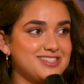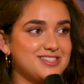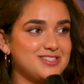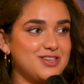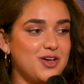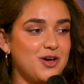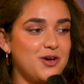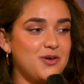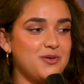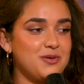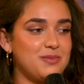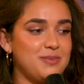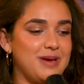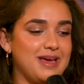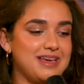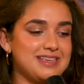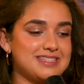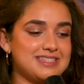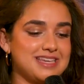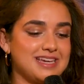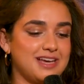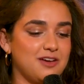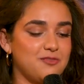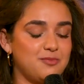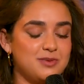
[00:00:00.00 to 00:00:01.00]
so
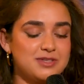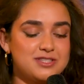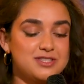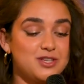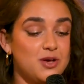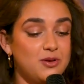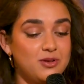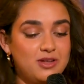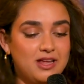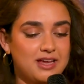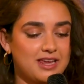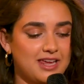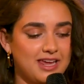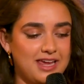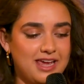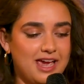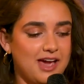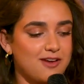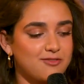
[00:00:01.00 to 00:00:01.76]
amazing. I've been so lucky.